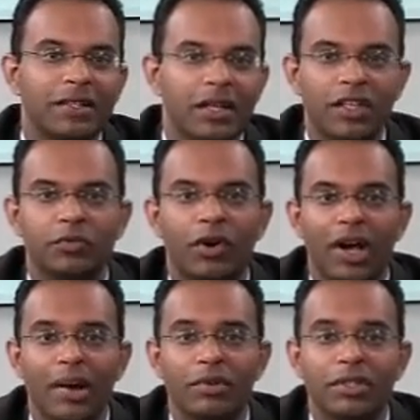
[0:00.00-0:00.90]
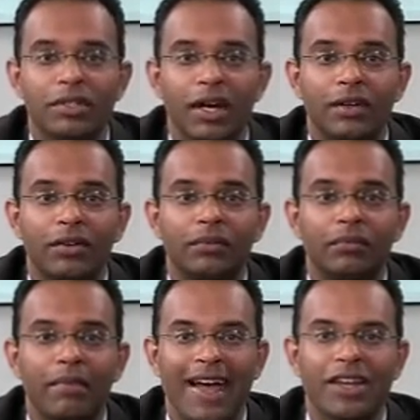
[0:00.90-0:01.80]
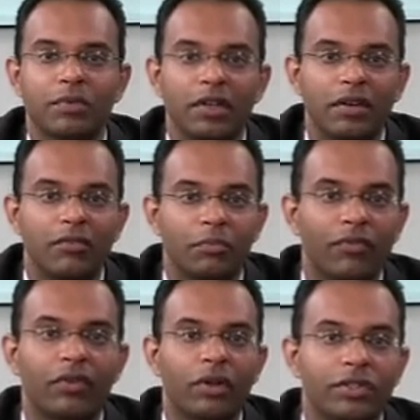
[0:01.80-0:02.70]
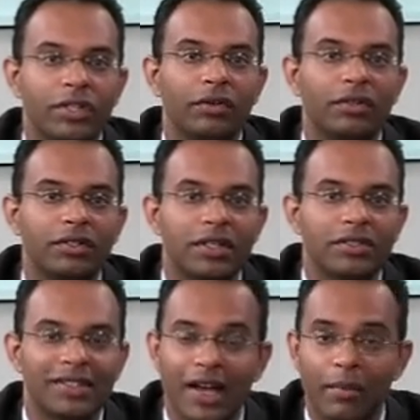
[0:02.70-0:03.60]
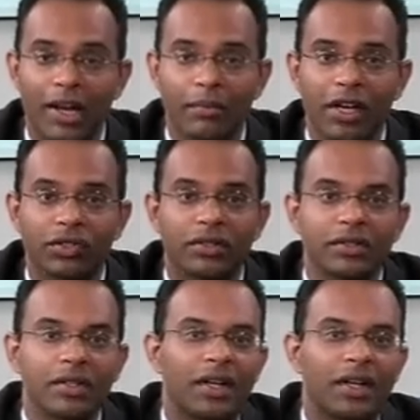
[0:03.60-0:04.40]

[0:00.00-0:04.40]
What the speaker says: Today's program is entitled Management of Peripheral Arterial Disease in Diabetic Patients.